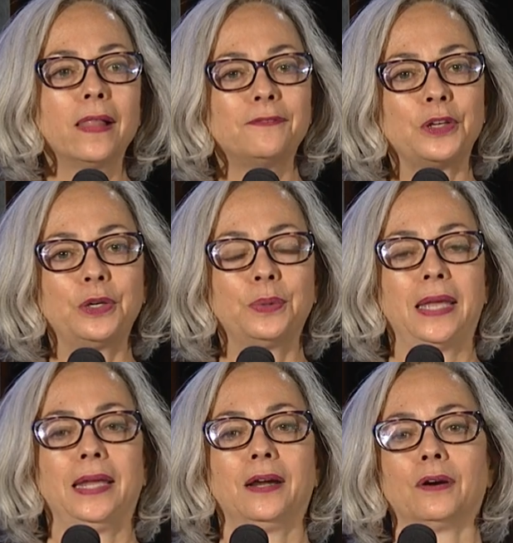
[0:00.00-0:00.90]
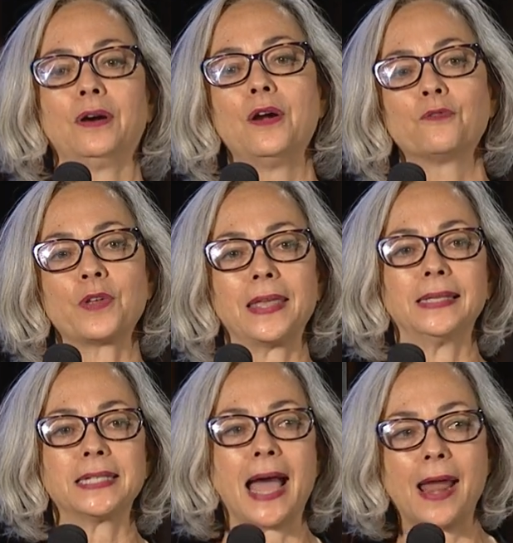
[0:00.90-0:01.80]
you here for the
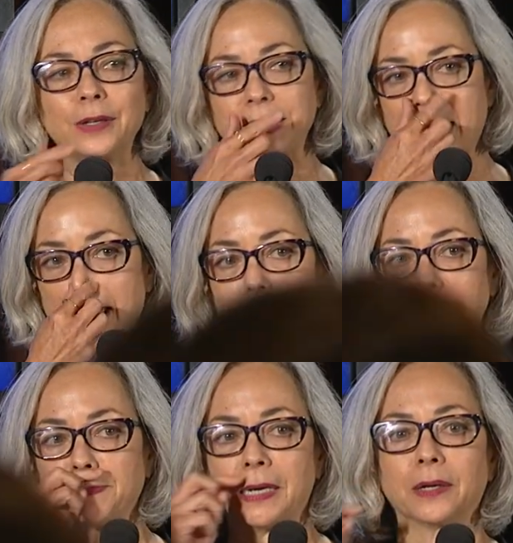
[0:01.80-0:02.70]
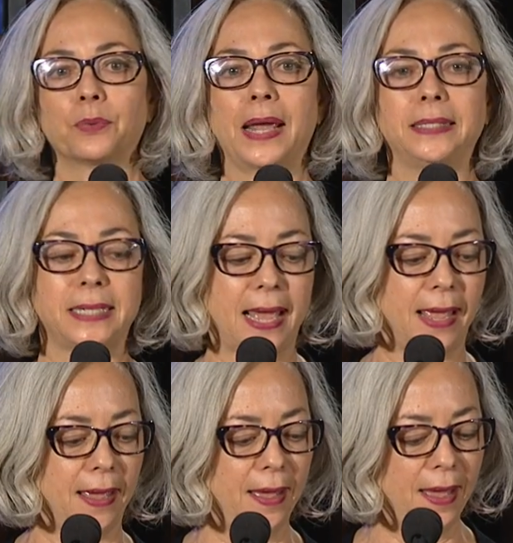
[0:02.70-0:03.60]
entire day. It's been a great
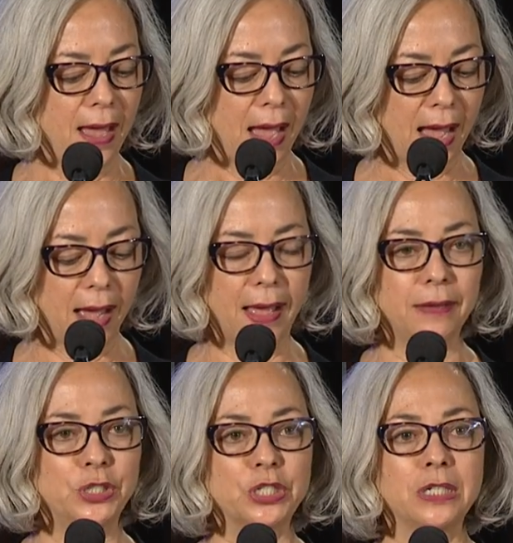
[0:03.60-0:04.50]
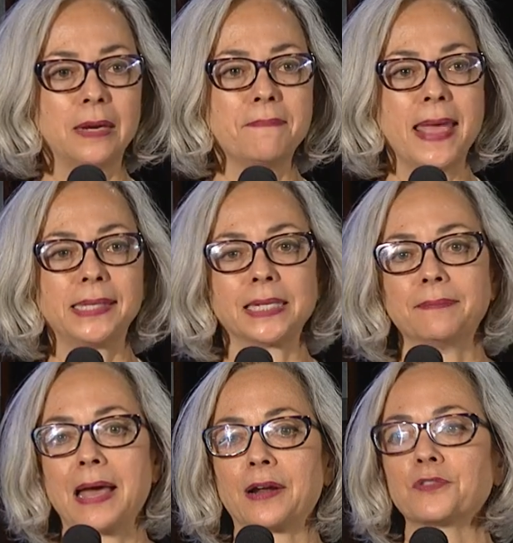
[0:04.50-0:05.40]
day. Just an amazing
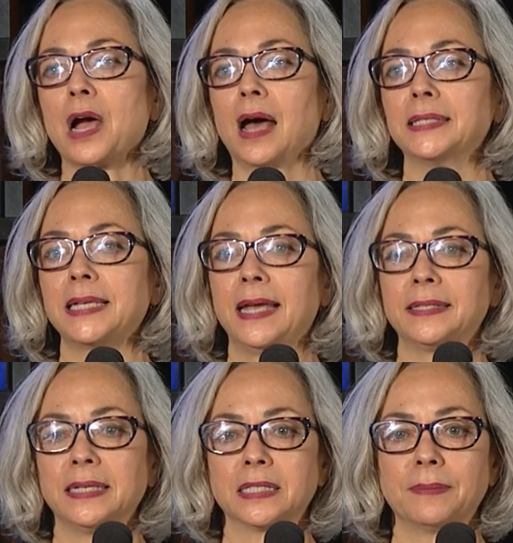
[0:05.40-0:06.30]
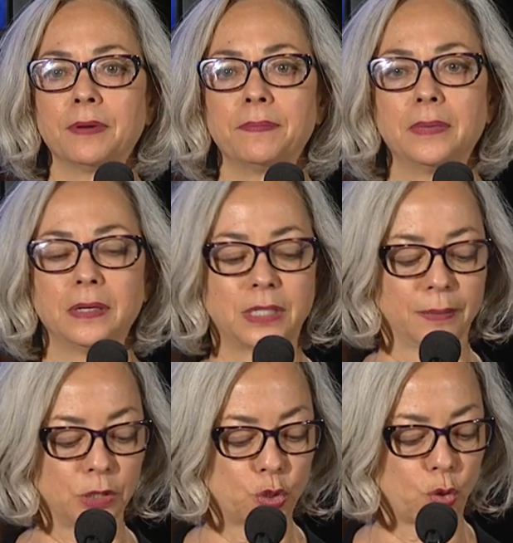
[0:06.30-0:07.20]
amount of content and some
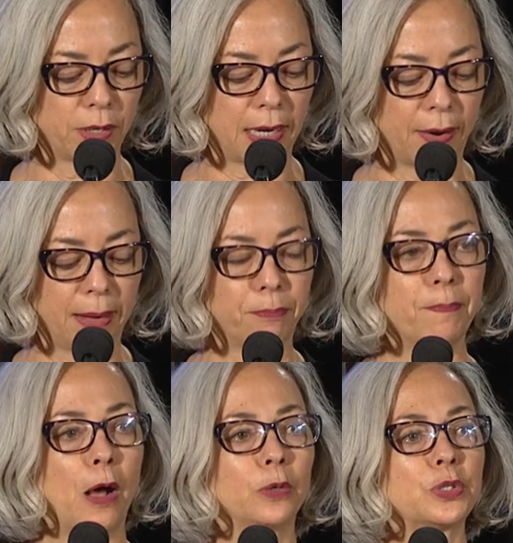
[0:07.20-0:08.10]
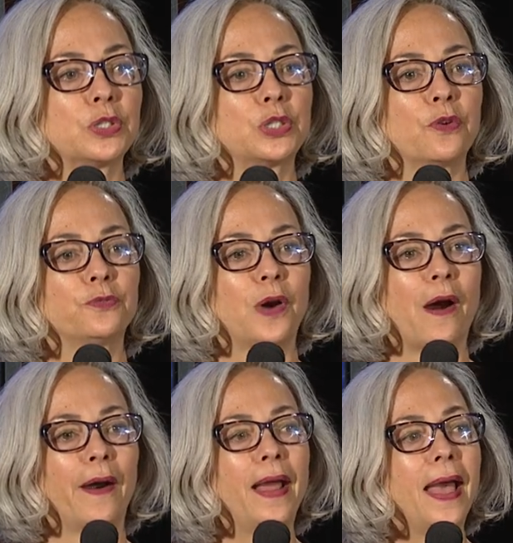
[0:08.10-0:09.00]
extraordinary proposals so far.